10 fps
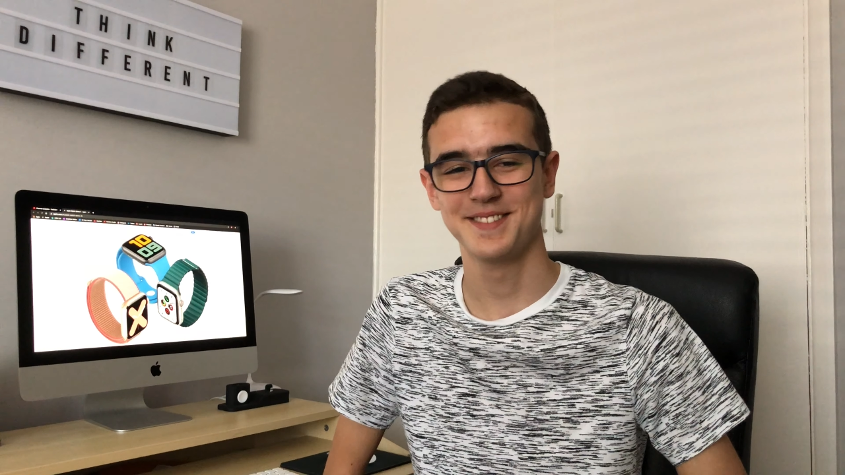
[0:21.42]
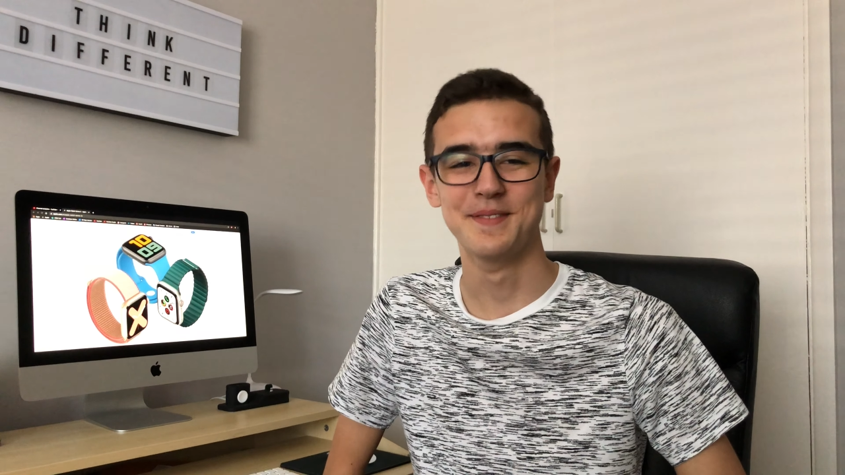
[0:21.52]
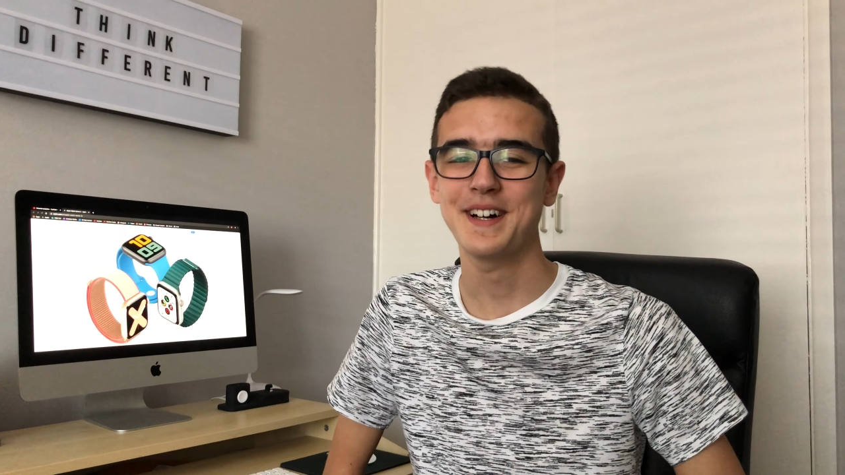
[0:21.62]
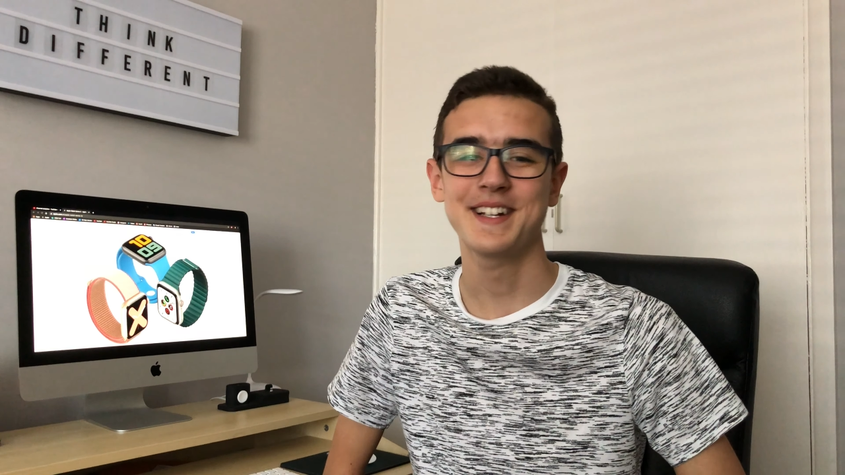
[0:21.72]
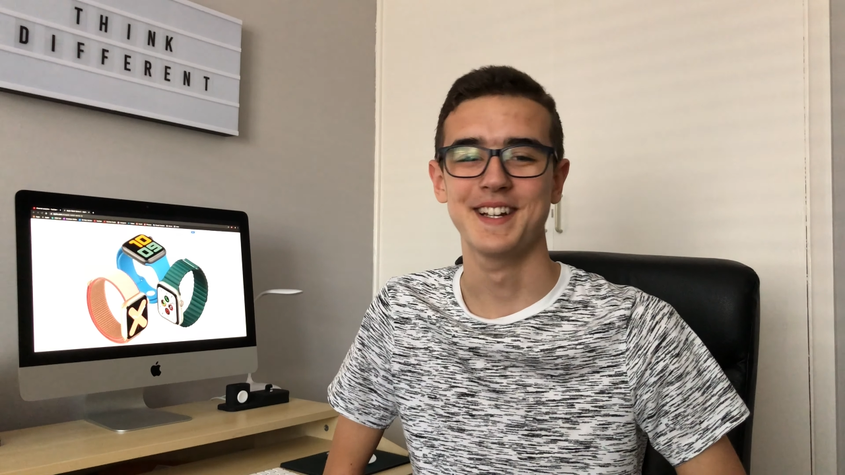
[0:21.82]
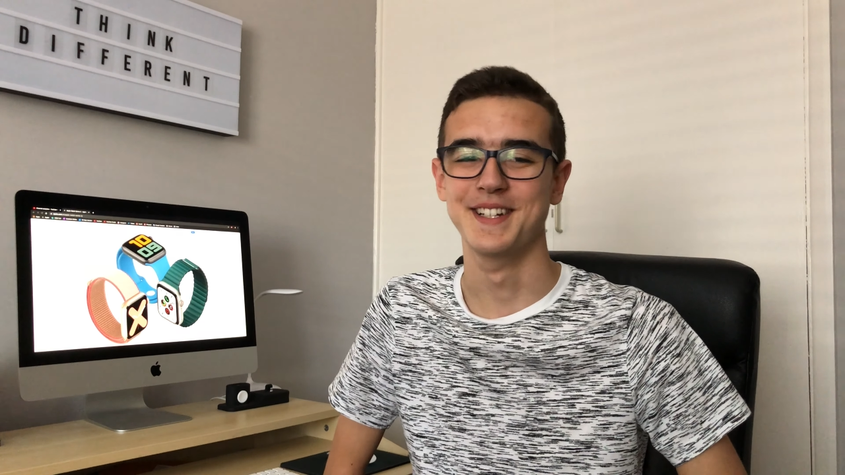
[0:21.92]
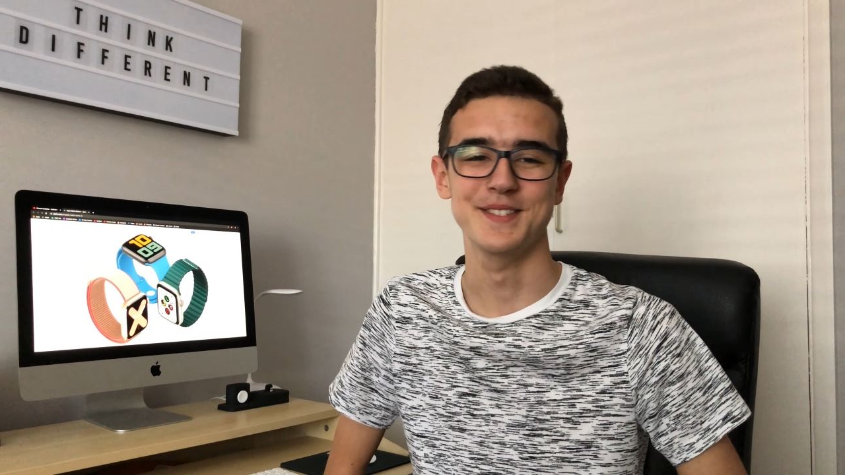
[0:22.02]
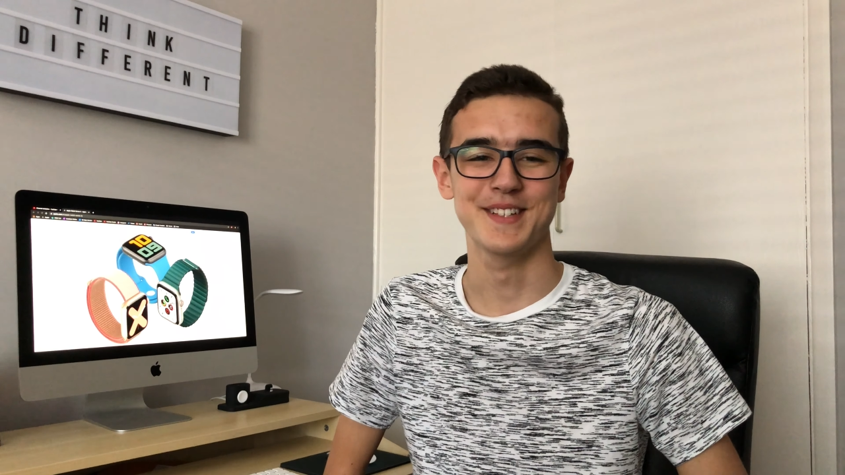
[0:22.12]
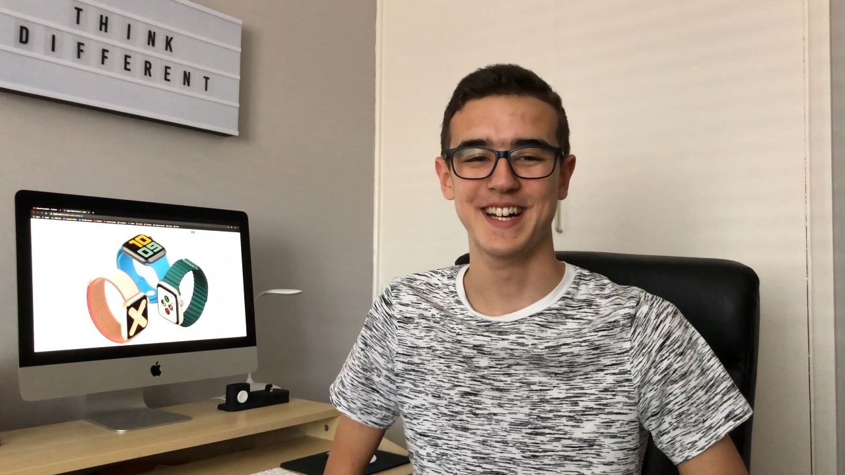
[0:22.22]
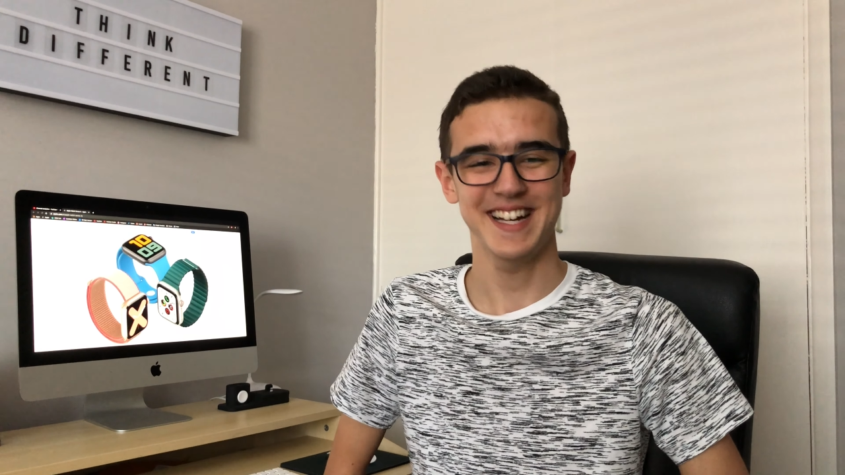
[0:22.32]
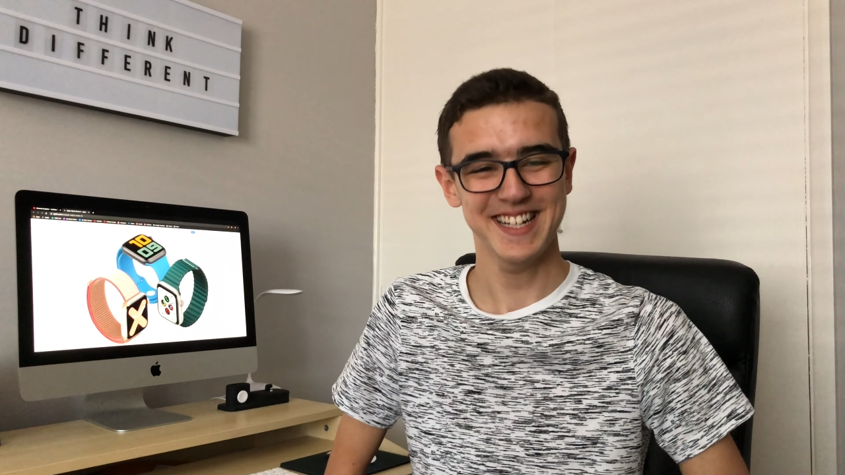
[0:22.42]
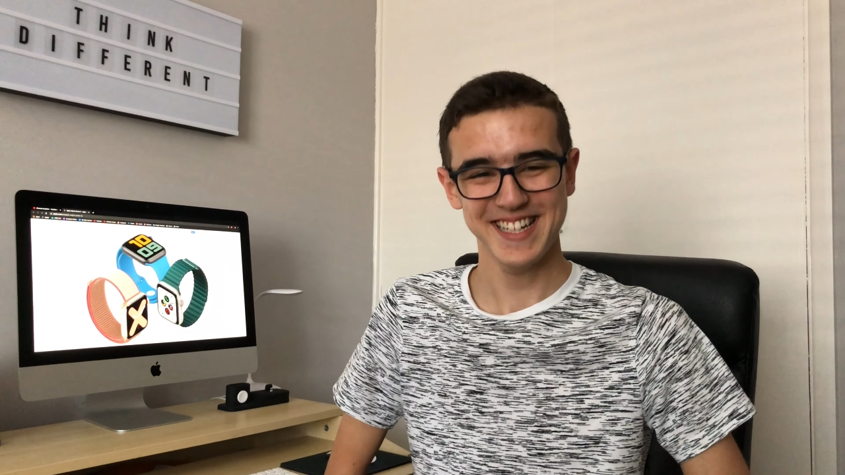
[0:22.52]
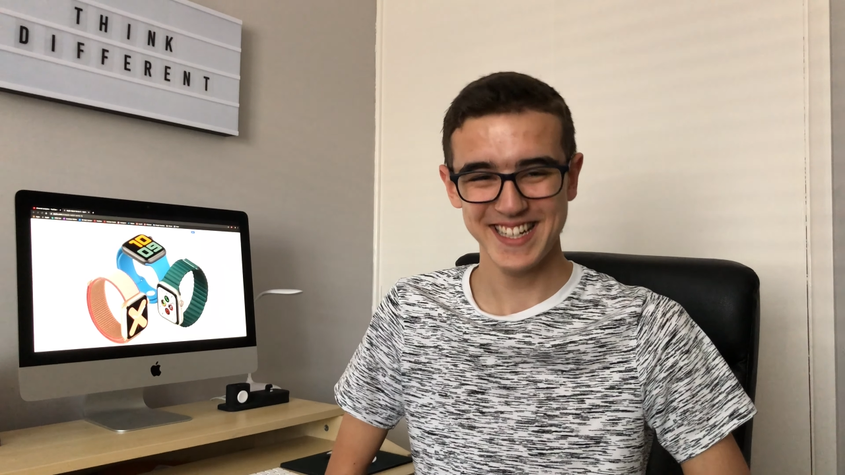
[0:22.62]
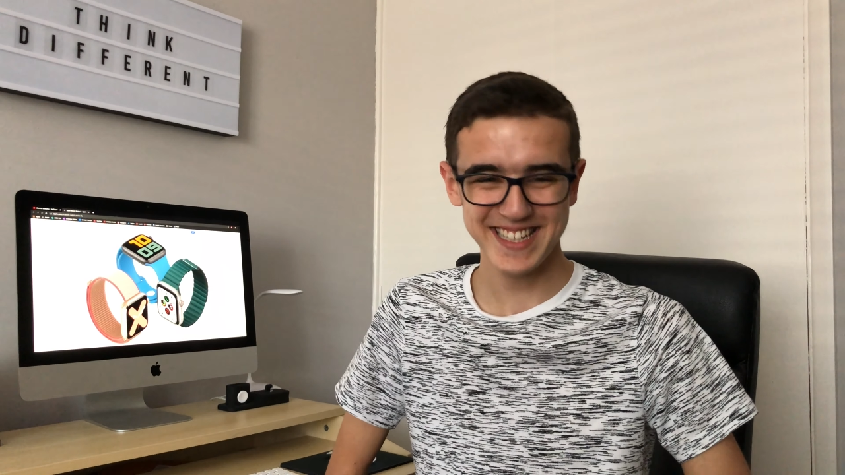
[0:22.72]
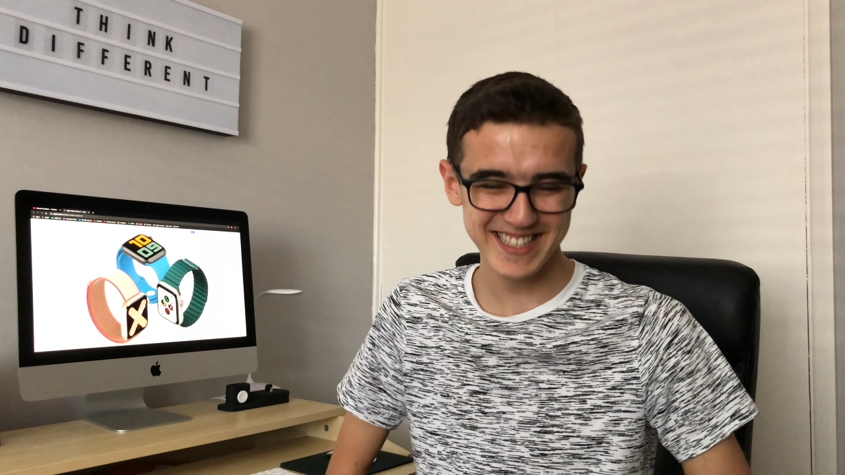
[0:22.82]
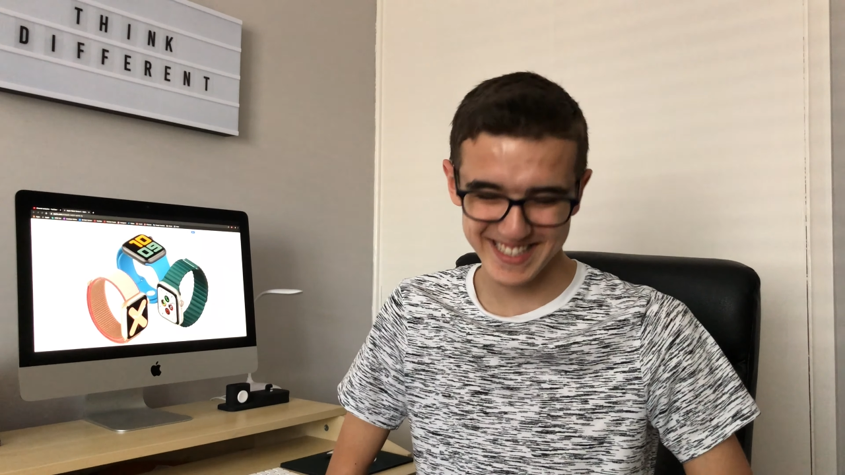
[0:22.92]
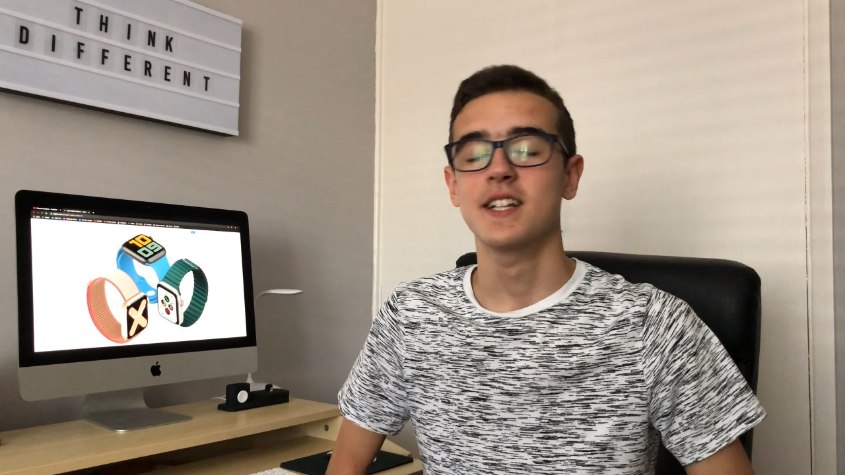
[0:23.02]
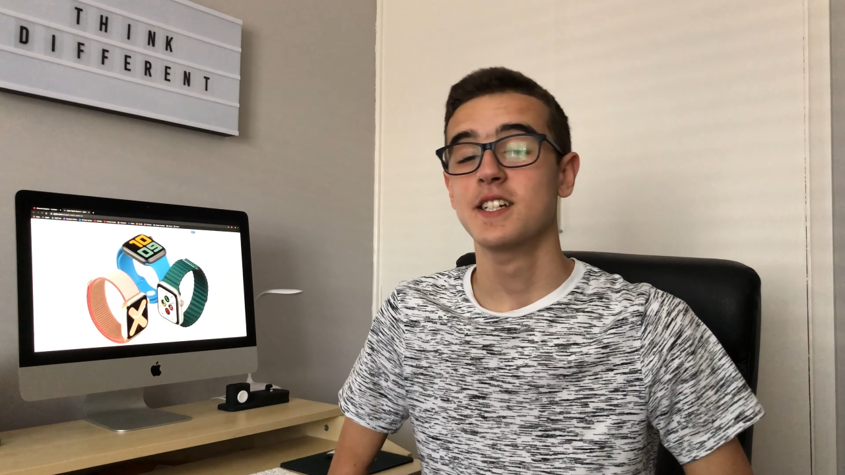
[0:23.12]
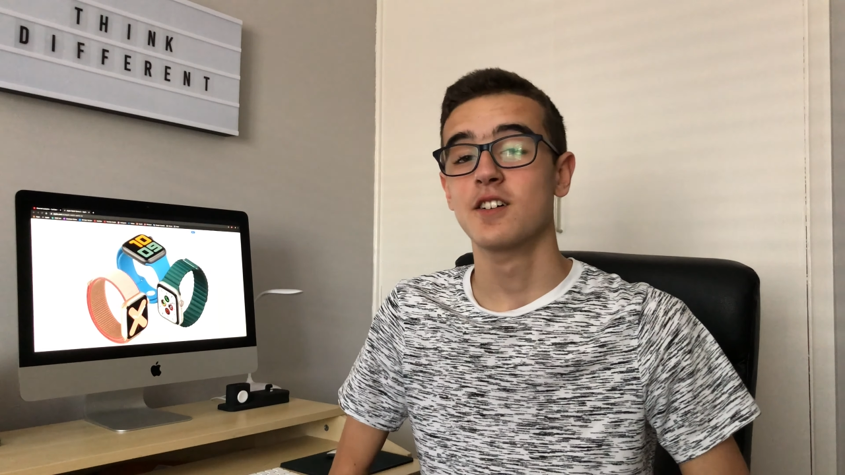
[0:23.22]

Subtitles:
Why did I do that? As there